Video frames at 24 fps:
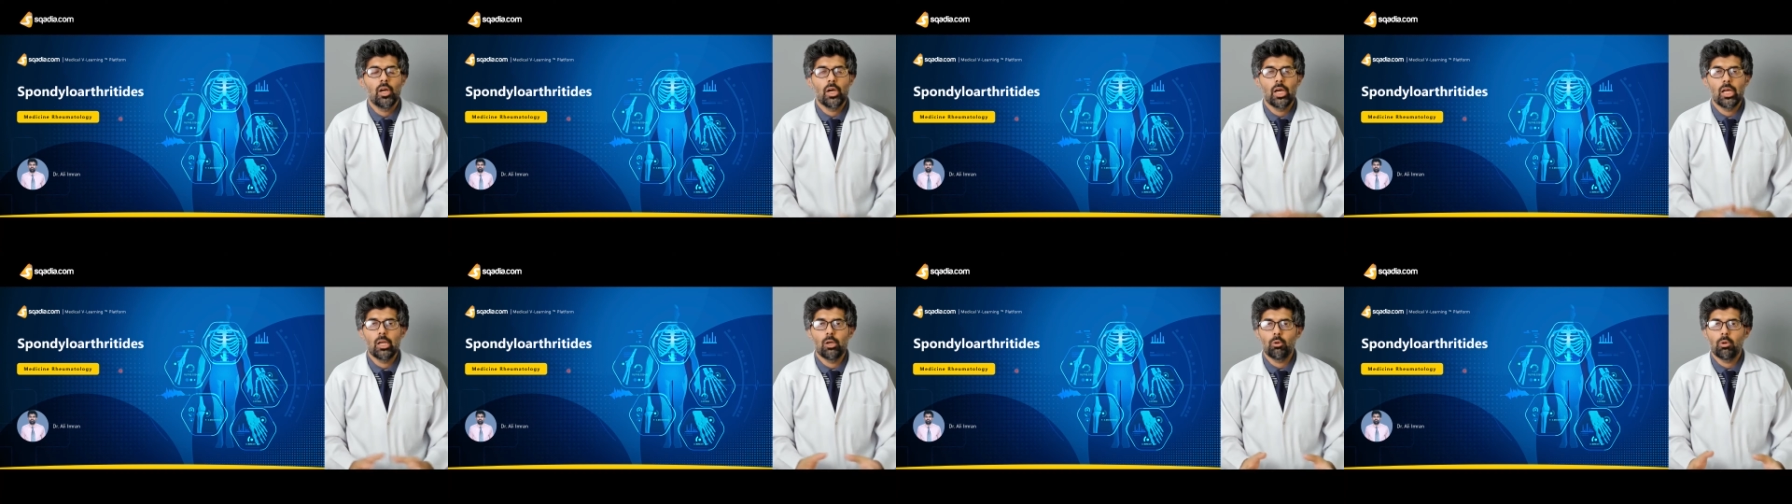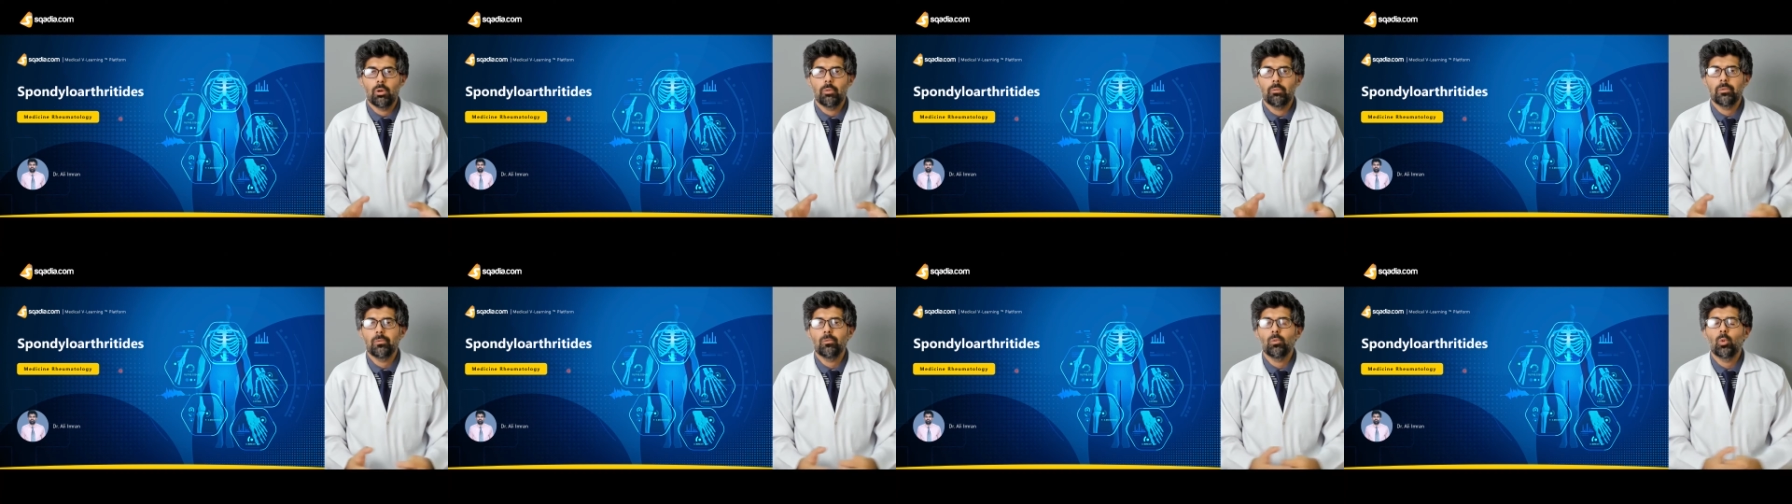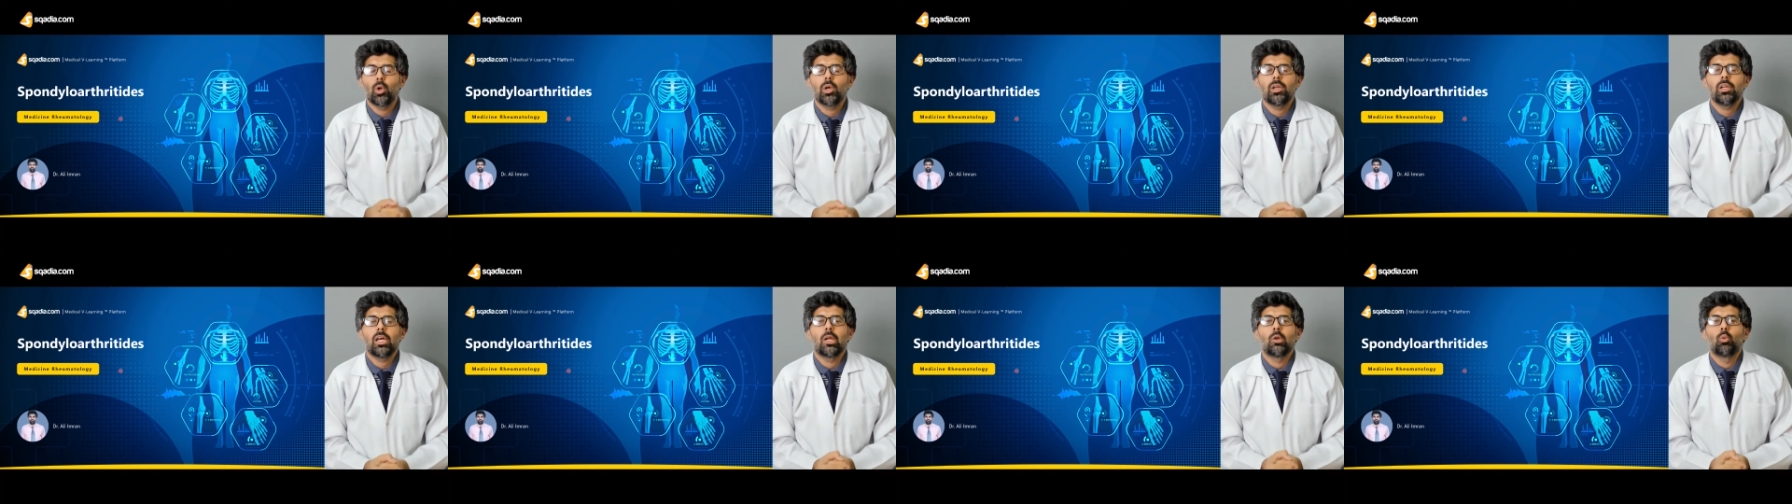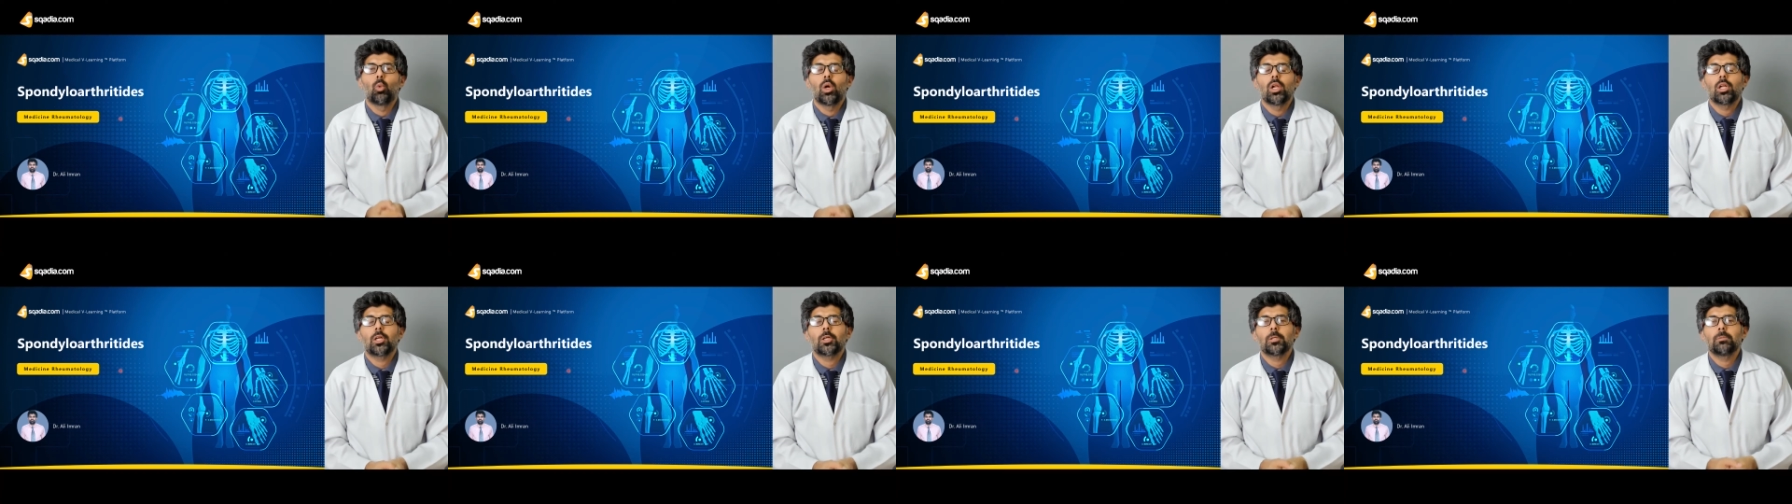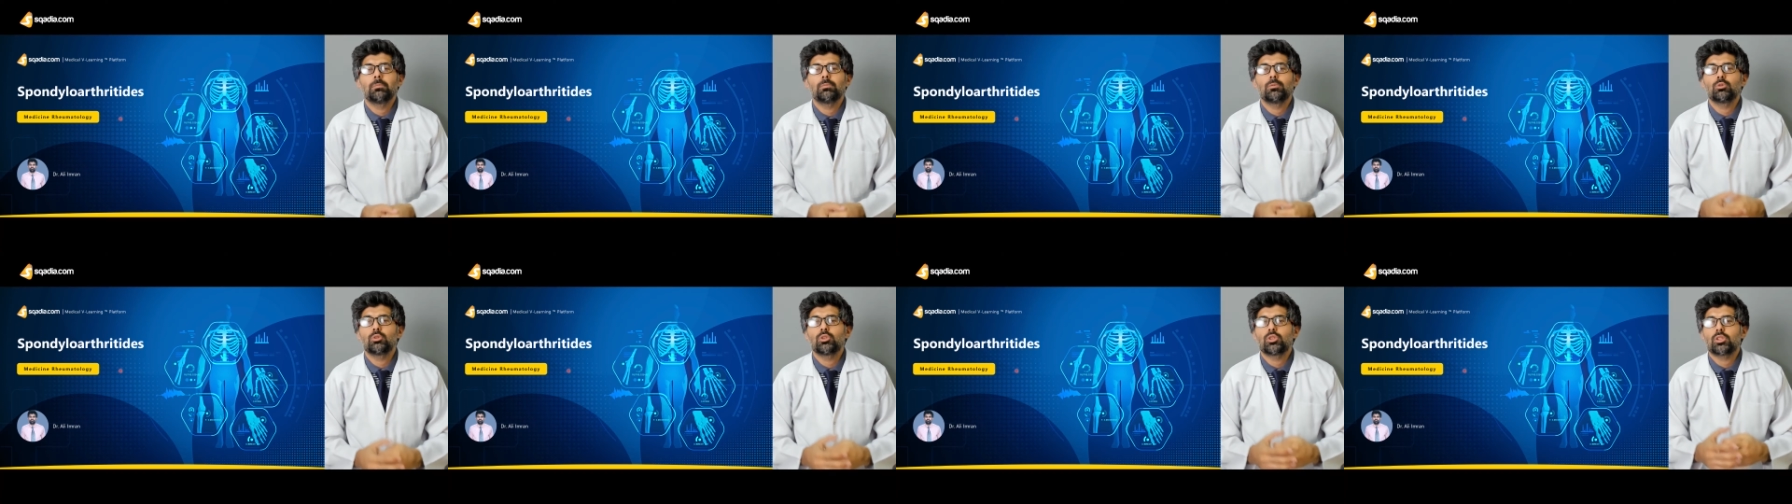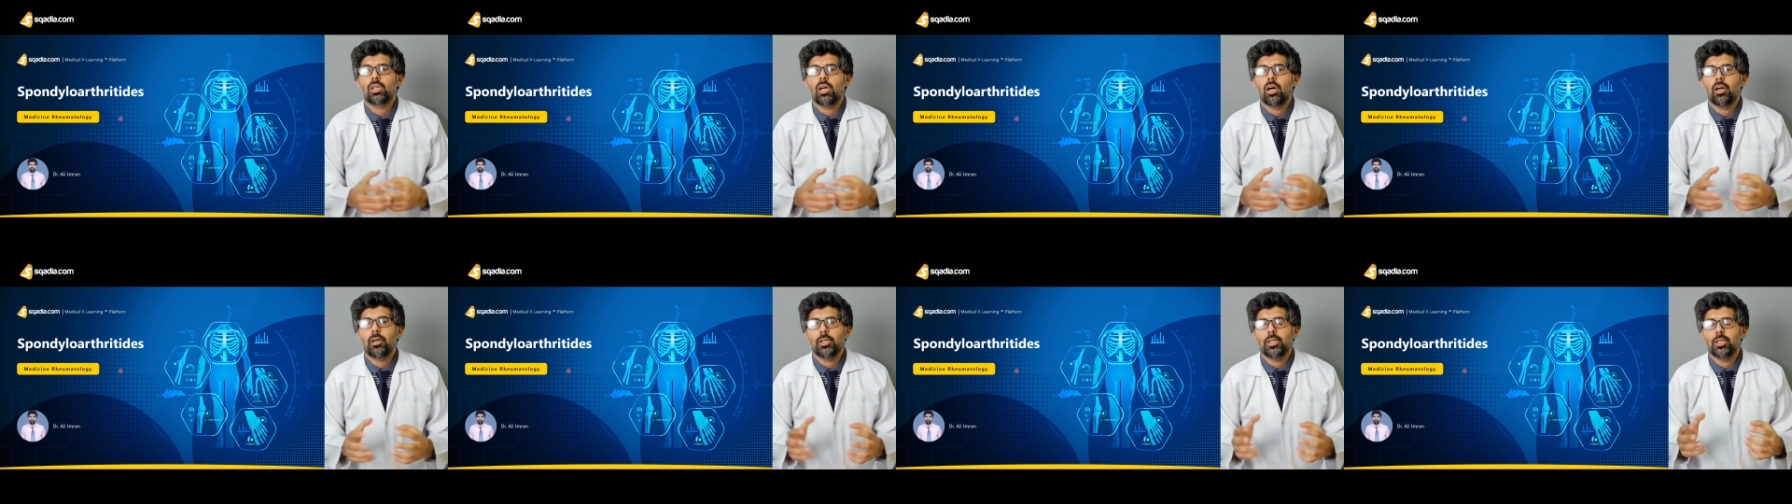Hello everyone and welcome to
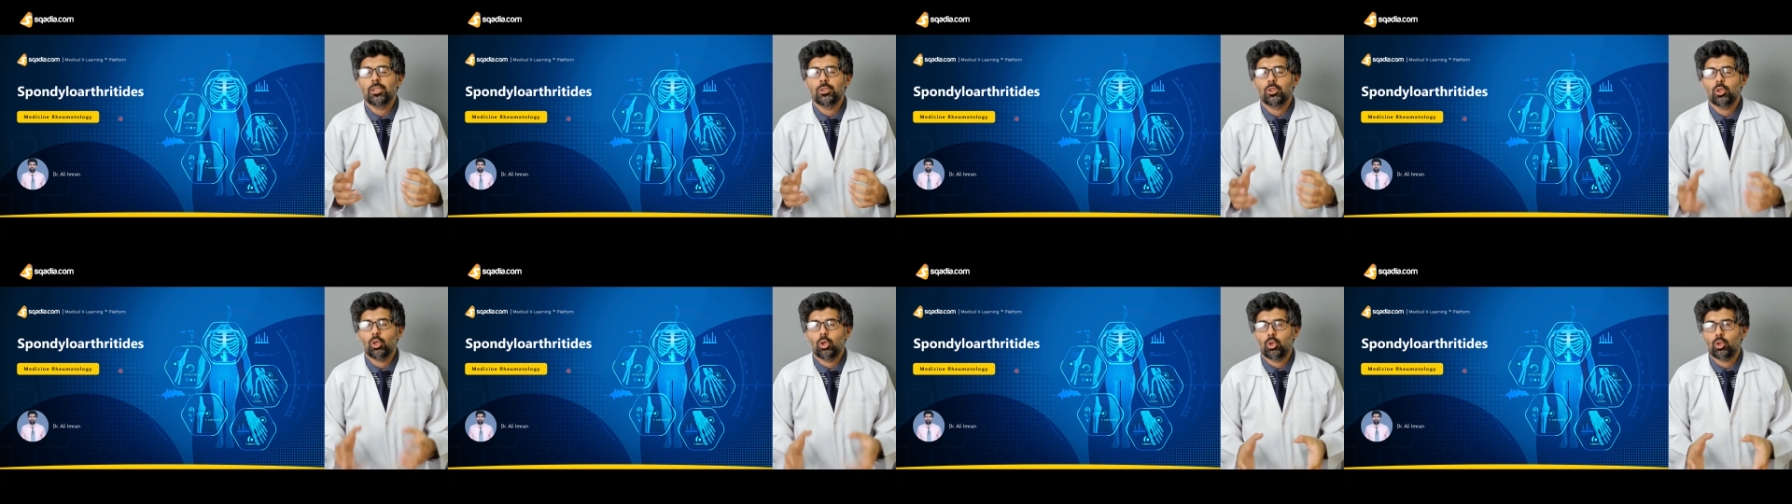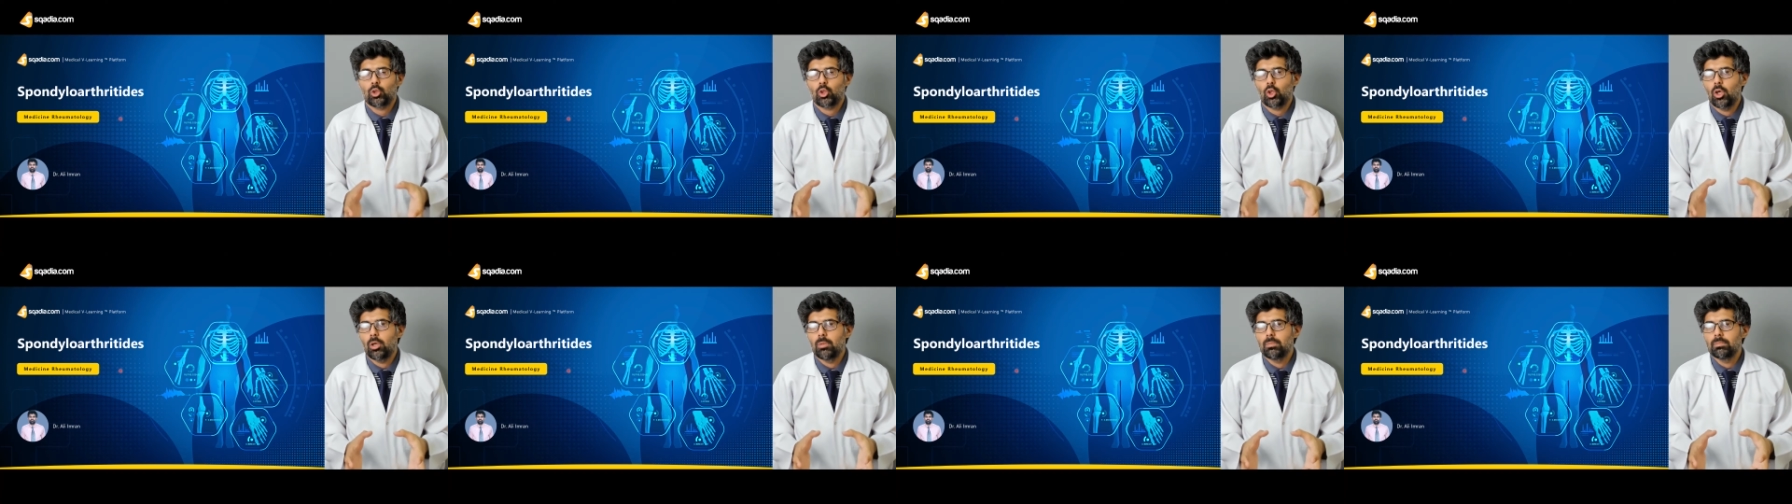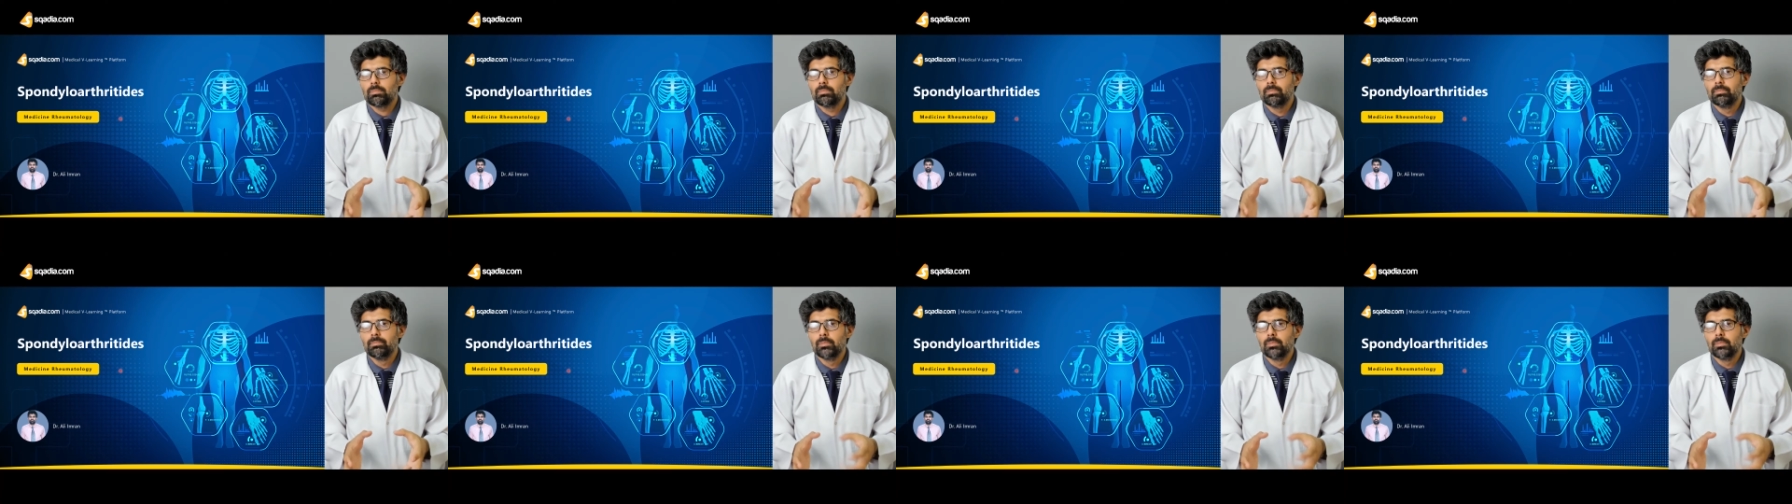sqadia.com.